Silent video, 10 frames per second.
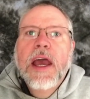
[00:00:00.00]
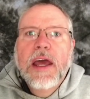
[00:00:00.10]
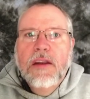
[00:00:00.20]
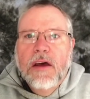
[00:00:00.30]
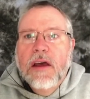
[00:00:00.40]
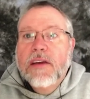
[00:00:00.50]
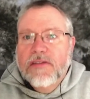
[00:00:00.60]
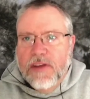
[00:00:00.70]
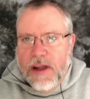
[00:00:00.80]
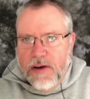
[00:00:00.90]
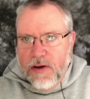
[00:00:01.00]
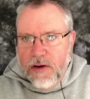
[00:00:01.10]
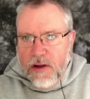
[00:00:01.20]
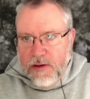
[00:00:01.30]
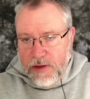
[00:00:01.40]
Had the
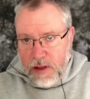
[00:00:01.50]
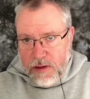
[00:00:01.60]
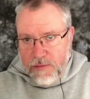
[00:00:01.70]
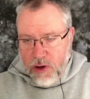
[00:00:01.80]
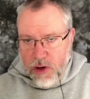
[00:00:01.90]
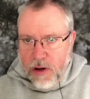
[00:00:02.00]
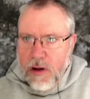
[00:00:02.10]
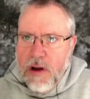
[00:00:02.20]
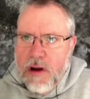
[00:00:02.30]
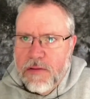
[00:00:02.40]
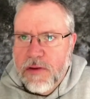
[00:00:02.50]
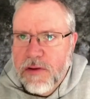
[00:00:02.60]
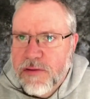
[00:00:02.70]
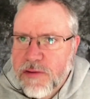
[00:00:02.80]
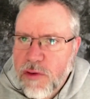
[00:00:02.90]
extender, teleconverter for
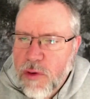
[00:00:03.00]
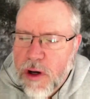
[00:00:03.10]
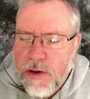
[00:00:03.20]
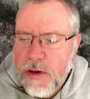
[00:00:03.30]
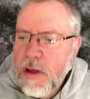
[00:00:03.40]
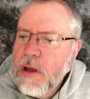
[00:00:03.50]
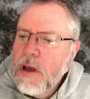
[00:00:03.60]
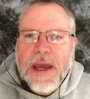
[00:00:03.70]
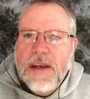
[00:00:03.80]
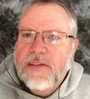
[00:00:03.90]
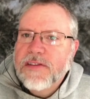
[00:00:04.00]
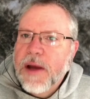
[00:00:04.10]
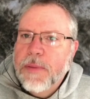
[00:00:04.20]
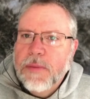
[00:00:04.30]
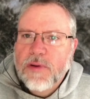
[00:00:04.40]
the 200. Man, to
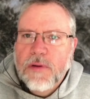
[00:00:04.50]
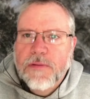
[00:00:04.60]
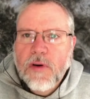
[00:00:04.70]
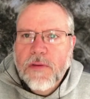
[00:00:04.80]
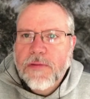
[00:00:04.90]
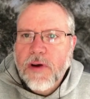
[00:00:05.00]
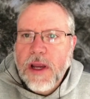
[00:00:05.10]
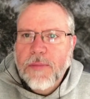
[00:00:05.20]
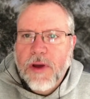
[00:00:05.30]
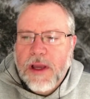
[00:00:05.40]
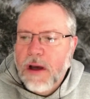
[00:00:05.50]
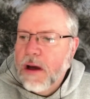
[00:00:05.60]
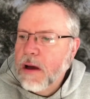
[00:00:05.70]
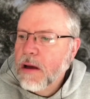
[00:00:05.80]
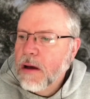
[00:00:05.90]
step up to a full frame like a